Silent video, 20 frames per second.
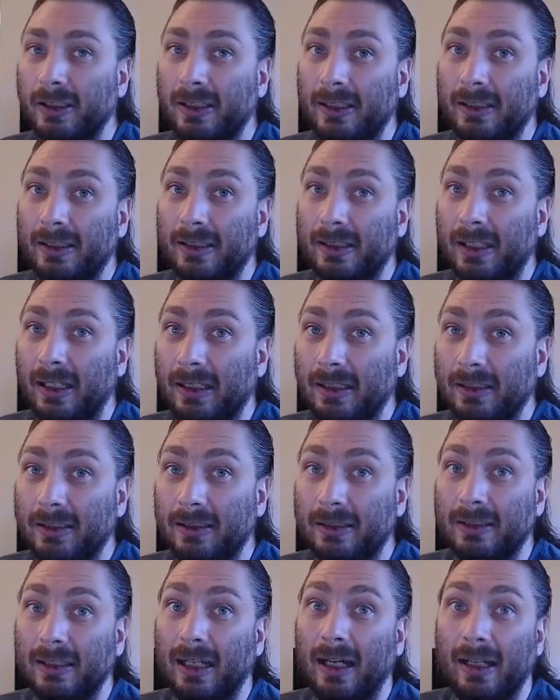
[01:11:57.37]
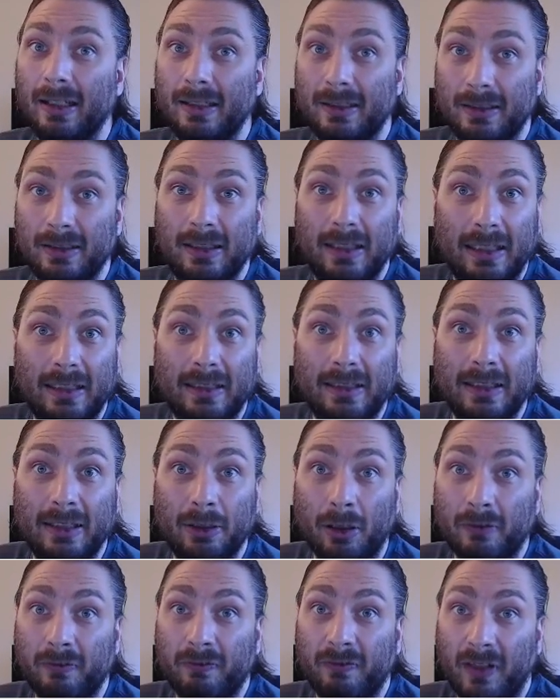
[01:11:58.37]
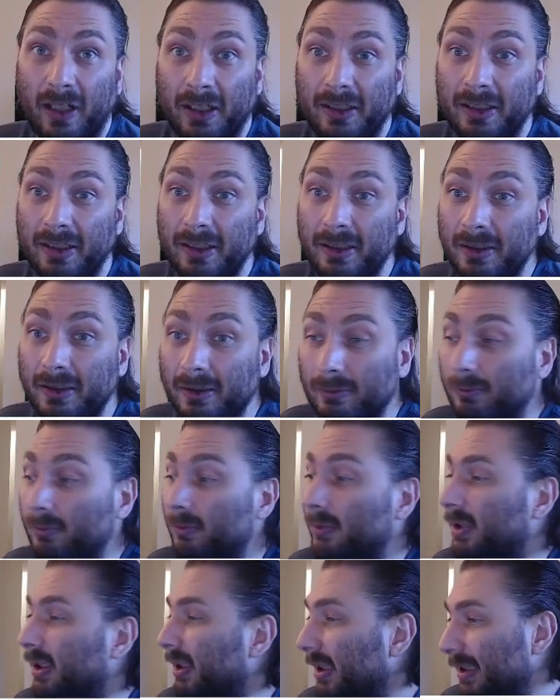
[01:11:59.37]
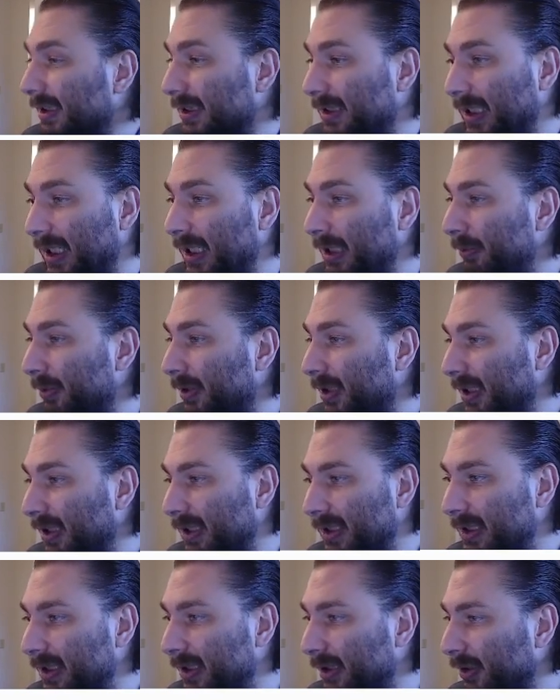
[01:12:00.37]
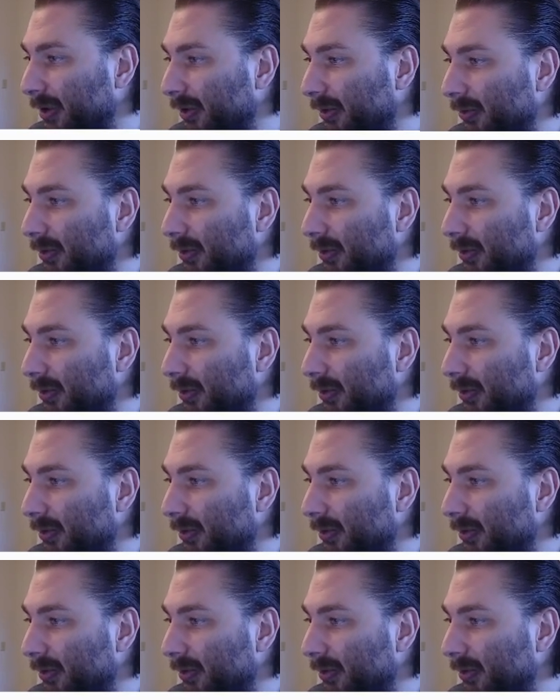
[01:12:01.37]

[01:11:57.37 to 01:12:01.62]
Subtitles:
indicated that it did not find it. Same thing here.